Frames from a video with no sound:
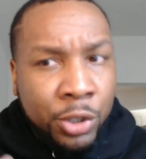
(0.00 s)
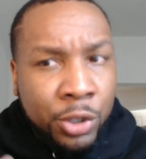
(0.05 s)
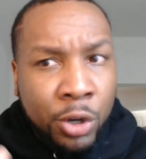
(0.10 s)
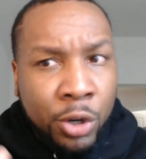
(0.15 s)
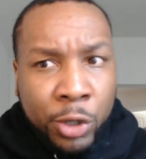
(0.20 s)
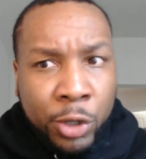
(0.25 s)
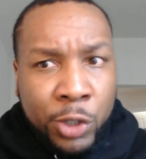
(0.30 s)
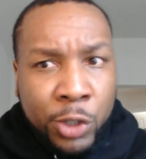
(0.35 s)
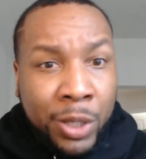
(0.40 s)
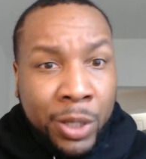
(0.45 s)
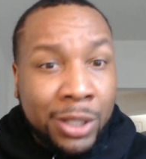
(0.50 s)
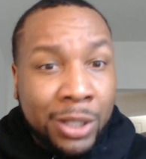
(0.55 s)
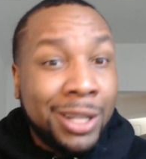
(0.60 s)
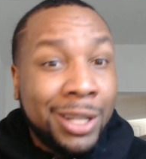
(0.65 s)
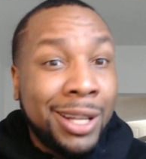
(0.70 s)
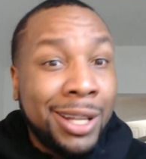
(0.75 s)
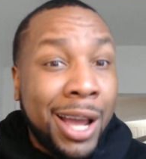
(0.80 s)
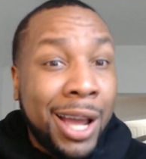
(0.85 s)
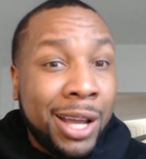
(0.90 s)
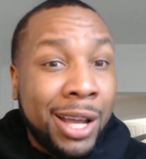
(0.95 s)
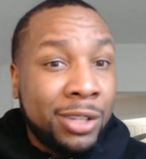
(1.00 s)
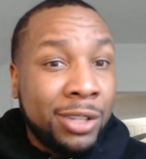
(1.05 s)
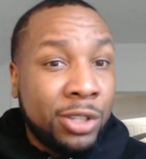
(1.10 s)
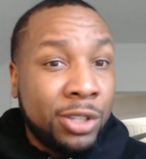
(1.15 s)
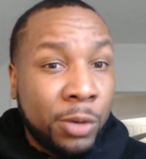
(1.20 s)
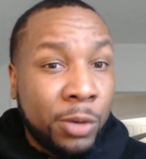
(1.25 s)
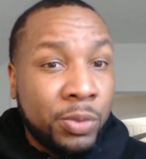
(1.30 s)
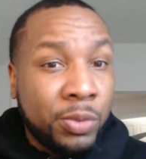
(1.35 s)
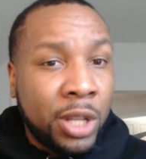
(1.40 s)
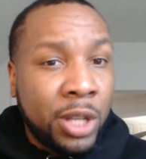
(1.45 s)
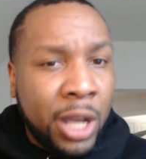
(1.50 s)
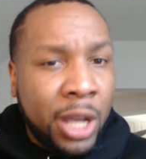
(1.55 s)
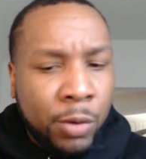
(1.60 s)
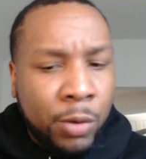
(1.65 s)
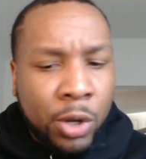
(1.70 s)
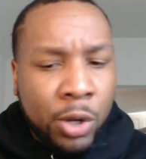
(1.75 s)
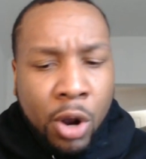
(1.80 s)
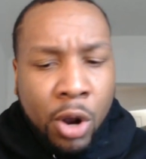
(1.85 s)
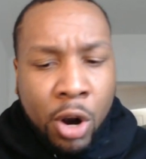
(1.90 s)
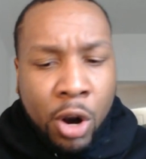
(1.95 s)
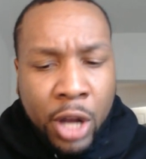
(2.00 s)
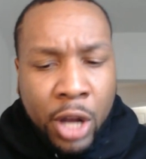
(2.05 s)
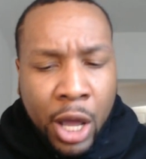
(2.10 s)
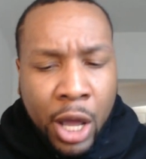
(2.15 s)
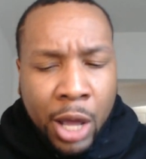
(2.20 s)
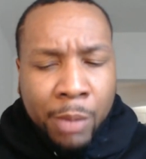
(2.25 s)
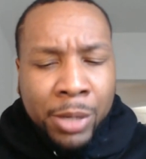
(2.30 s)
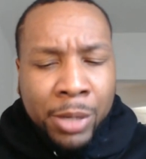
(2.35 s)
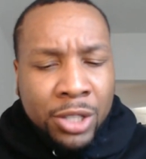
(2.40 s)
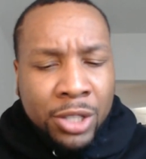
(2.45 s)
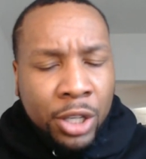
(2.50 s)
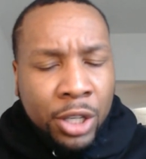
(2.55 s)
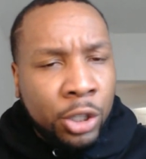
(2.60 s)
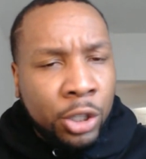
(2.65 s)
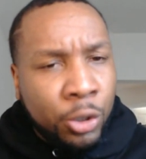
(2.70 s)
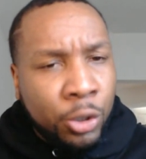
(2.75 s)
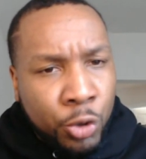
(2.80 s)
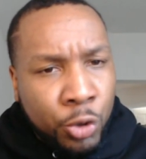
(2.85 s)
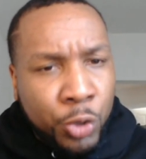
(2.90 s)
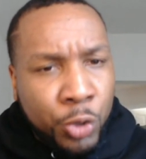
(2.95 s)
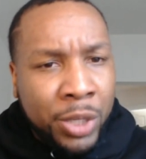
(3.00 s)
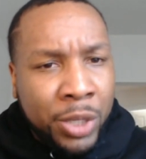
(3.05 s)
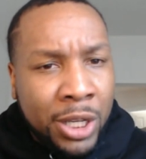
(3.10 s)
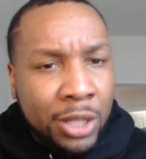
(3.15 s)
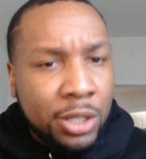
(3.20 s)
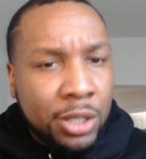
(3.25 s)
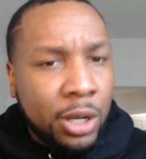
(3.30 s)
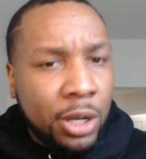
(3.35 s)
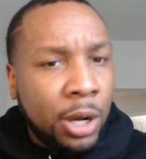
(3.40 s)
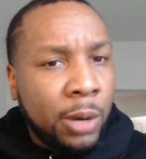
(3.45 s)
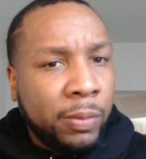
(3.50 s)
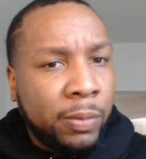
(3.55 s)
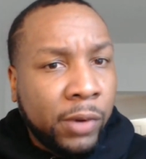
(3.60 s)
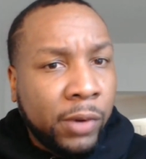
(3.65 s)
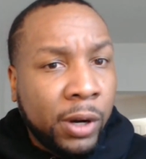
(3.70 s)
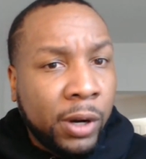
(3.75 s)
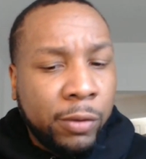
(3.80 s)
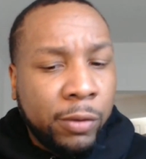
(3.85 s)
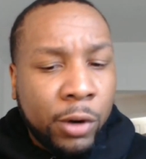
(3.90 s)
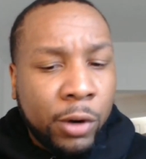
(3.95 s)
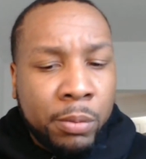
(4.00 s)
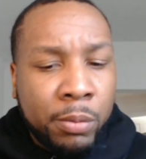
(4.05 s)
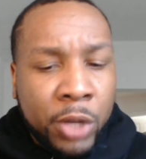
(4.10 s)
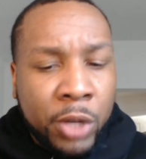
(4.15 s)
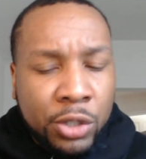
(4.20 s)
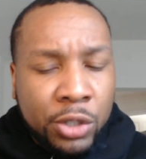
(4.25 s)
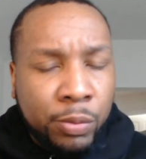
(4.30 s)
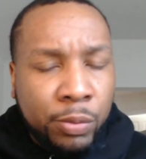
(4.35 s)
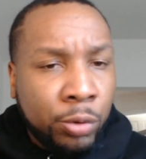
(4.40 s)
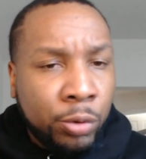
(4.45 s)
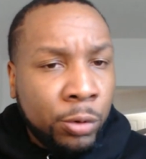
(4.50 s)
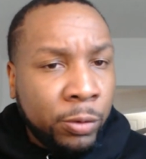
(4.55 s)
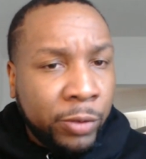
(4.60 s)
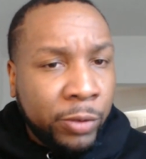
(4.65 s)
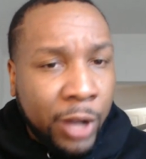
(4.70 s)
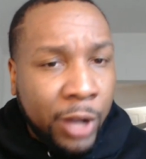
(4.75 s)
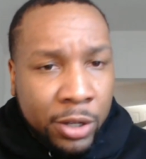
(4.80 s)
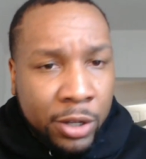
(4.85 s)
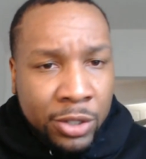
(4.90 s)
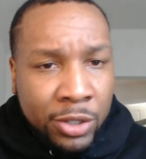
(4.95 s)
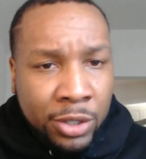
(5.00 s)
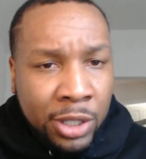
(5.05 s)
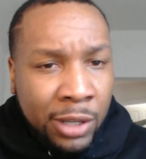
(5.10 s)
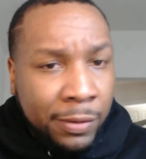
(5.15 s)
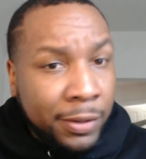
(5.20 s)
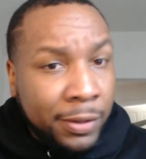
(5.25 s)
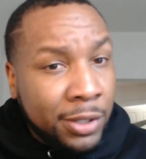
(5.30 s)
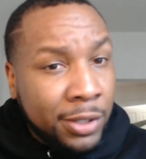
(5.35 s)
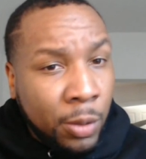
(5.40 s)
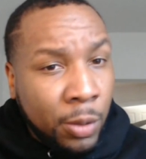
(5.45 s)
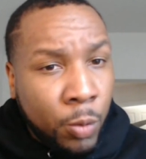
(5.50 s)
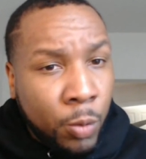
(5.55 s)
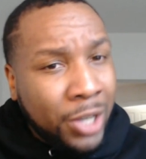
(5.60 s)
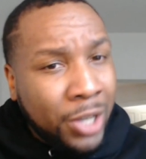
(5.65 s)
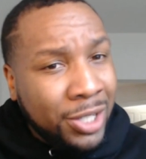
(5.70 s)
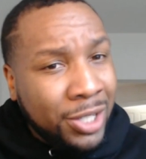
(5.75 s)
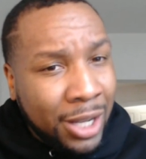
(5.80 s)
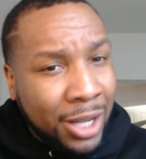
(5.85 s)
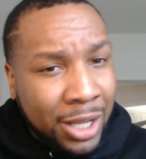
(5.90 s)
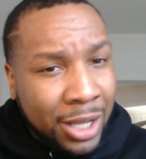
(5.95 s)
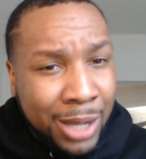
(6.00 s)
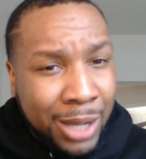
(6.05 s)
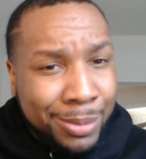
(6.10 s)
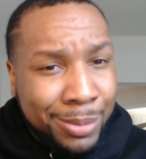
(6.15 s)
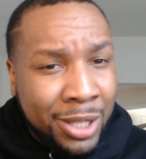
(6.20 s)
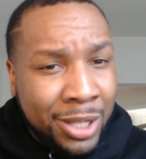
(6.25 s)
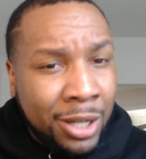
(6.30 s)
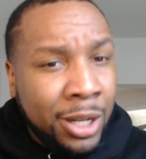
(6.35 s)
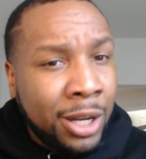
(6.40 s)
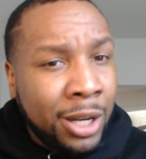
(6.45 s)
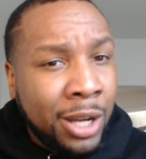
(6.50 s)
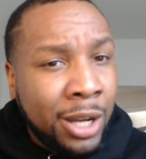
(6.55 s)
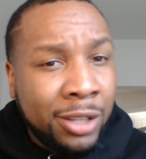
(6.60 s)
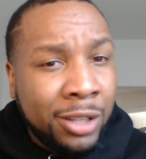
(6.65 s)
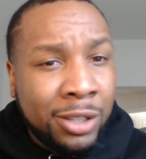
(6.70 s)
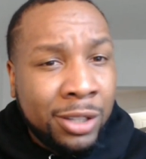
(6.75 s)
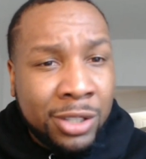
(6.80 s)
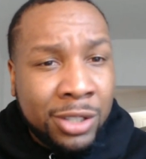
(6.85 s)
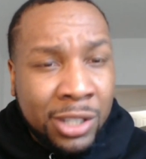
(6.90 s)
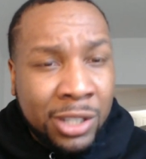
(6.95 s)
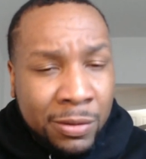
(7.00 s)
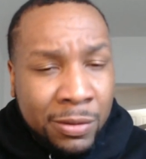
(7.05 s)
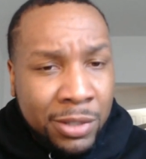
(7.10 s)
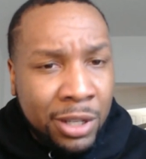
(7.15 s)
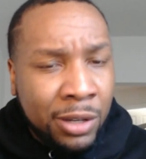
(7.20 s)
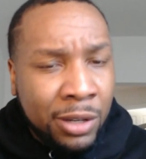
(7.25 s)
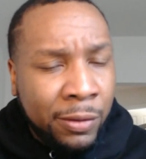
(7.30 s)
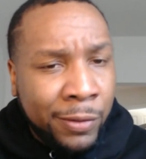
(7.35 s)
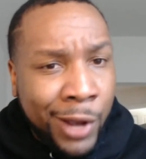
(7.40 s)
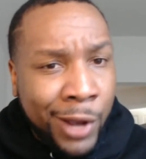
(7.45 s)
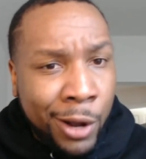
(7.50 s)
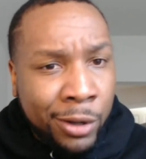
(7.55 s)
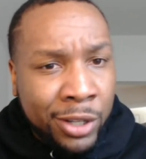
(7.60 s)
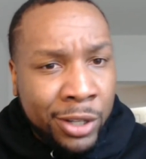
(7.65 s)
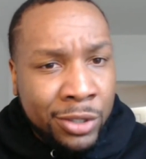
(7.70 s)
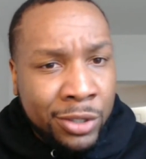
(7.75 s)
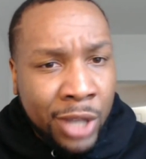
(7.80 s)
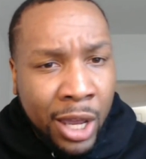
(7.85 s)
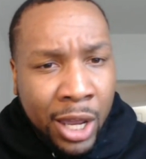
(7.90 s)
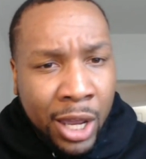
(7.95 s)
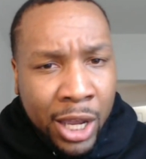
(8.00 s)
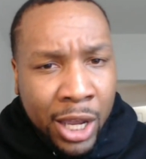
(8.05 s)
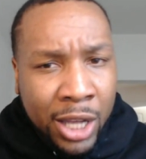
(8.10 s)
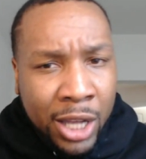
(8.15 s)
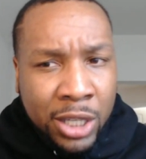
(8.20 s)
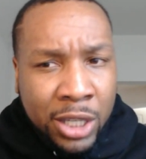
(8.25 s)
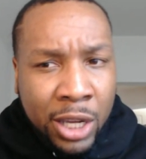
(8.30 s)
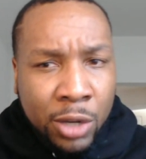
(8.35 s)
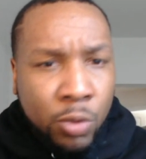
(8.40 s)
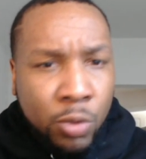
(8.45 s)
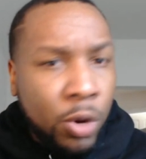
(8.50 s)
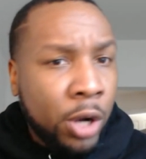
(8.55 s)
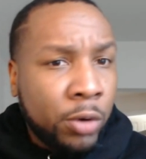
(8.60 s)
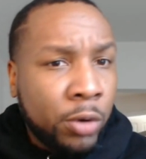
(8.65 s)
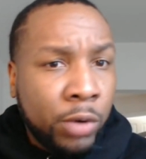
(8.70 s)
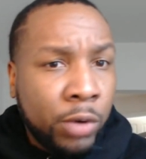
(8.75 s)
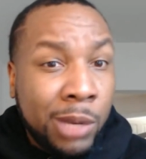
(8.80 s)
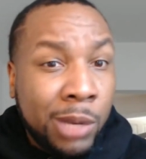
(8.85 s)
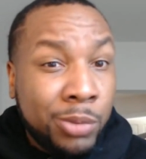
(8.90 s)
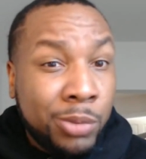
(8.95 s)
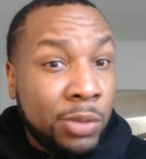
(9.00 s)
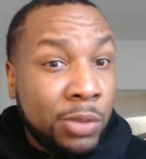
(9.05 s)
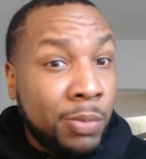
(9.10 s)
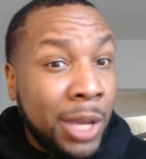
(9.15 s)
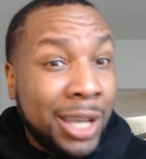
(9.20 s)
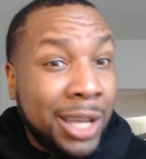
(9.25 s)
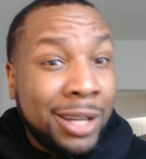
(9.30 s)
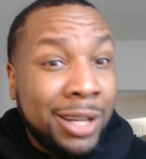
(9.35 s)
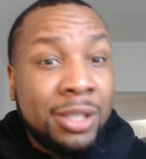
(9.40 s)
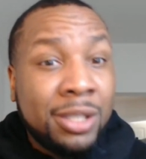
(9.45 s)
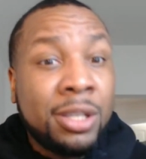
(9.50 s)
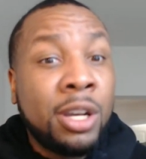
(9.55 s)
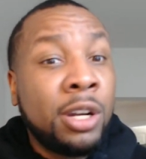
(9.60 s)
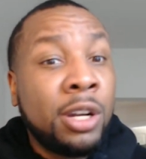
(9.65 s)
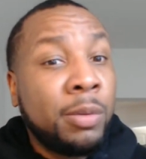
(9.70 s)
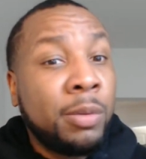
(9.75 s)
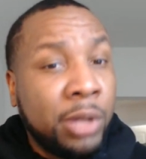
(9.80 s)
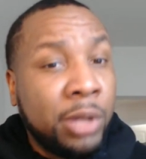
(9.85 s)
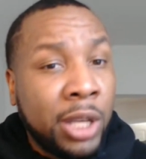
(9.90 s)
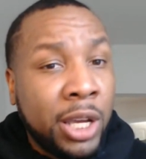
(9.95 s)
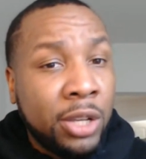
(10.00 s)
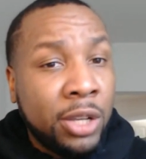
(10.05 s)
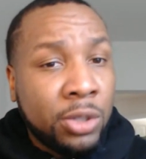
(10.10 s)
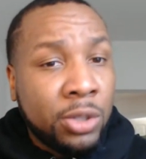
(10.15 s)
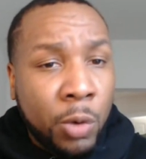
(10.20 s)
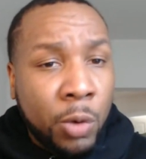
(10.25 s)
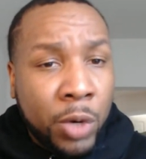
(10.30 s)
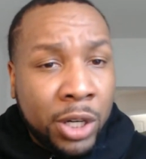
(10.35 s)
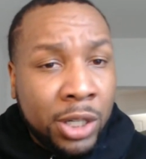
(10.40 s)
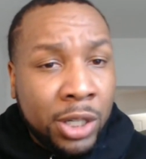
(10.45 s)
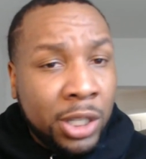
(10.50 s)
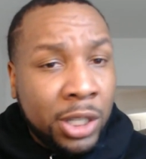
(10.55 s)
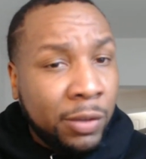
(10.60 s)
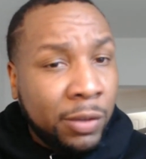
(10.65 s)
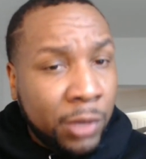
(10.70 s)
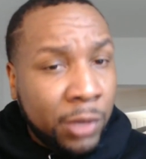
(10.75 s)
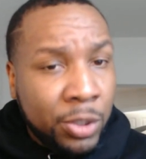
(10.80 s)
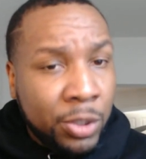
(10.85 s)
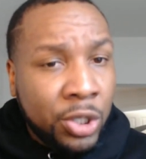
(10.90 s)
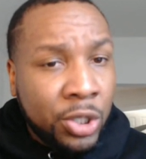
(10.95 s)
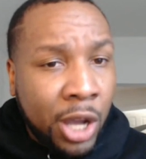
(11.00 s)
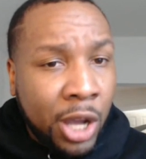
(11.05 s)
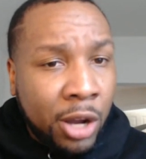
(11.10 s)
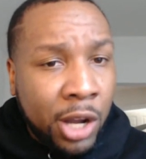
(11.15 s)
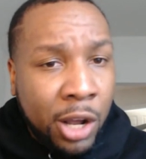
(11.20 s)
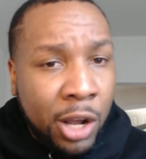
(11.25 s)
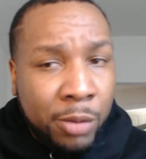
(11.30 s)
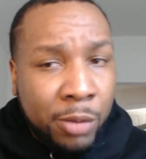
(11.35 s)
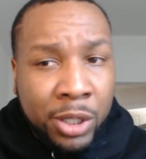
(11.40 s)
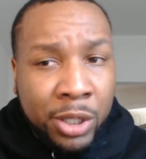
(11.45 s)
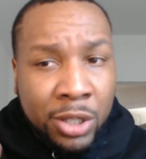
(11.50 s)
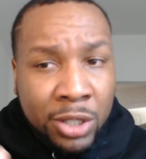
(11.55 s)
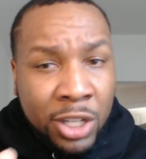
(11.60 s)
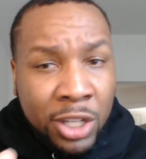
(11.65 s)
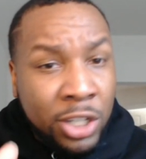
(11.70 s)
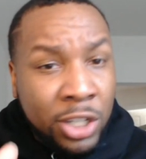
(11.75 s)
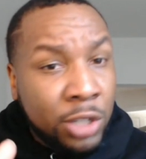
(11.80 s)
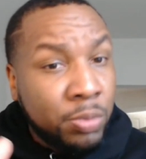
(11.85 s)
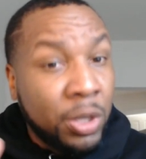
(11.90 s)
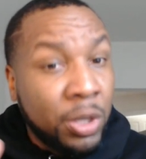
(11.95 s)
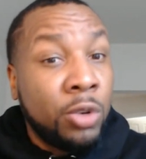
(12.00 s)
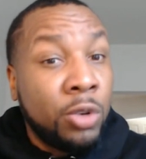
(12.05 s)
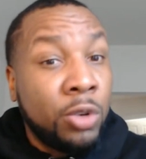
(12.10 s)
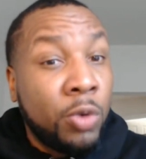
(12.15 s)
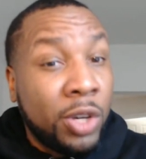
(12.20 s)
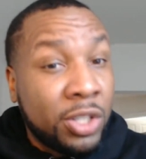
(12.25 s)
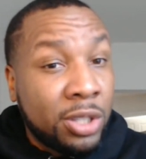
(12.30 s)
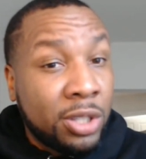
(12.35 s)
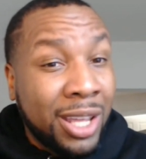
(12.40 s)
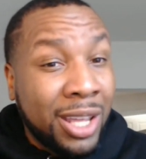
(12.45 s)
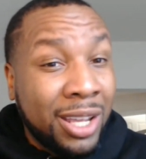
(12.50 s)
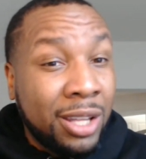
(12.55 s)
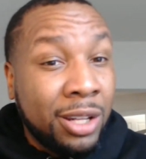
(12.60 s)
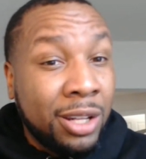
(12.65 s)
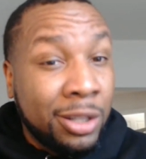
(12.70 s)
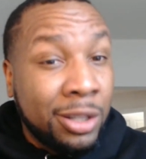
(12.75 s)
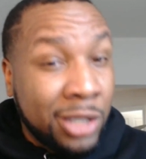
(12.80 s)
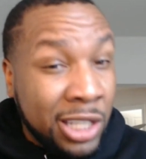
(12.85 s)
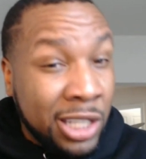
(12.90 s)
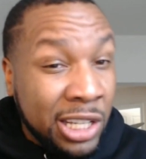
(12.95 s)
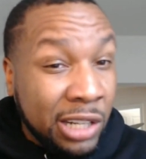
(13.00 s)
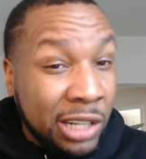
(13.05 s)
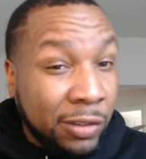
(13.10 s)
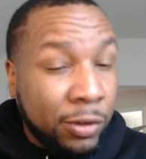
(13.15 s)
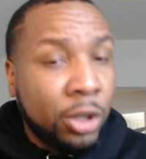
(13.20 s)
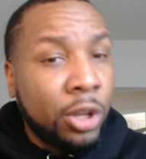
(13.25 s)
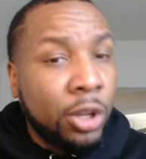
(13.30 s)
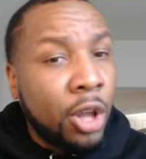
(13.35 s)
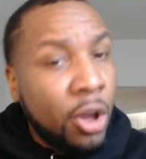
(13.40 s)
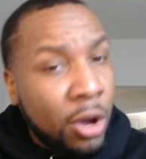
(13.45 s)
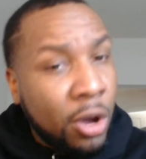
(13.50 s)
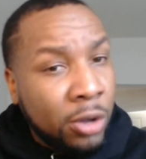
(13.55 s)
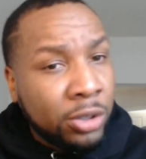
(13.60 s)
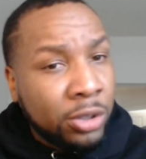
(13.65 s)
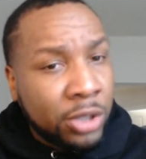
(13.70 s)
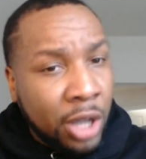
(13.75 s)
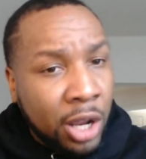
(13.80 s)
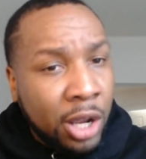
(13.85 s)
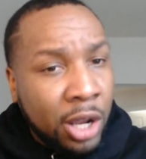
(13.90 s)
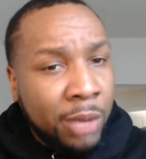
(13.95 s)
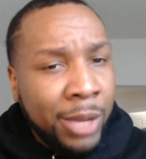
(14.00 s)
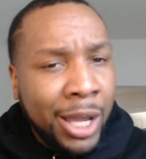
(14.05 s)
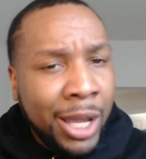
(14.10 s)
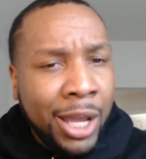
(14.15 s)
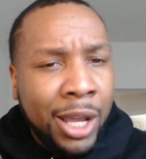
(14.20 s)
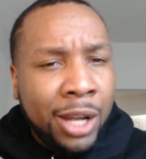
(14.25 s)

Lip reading: You don't expect a lot in terms of that regard, but he's a huge piece up front for a much improved Falcons defense. I'm watching that game Sunday night, the Chiefs and the Falcons, and Taquan Graham just making a ton of plays. So I wanted to give him a shout out because he's just been doing his thing in the league for a long time.